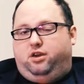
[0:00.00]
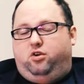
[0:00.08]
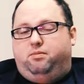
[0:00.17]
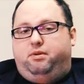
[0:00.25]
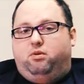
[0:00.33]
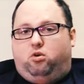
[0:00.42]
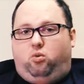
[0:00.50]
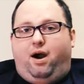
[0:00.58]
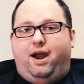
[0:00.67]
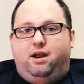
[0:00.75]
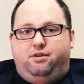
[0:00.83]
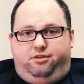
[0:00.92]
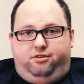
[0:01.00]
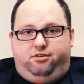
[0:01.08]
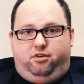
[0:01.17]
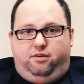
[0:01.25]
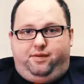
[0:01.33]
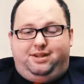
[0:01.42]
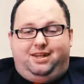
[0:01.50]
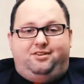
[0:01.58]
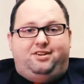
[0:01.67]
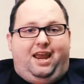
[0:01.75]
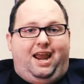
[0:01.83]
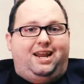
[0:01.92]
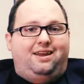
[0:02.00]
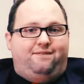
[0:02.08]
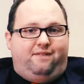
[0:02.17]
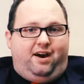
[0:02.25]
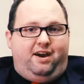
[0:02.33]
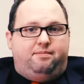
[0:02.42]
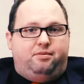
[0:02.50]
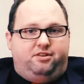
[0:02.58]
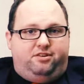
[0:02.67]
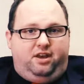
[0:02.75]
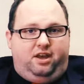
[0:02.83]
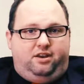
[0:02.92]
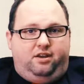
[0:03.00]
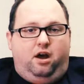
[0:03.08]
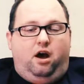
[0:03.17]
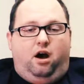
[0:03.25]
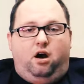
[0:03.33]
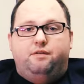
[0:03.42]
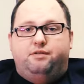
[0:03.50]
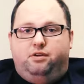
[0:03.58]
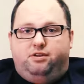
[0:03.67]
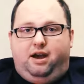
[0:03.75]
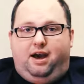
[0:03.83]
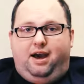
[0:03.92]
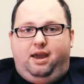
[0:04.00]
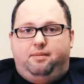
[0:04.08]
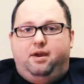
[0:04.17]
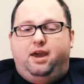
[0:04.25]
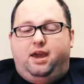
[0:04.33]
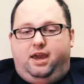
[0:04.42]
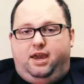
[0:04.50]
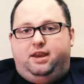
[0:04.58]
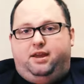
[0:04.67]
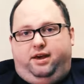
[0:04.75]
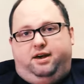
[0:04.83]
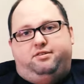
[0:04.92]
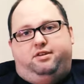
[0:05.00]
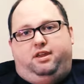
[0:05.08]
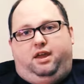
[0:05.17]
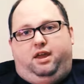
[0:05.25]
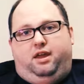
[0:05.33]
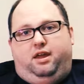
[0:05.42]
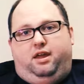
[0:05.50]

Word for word: You would be required to serve at least 85% of your time in custody,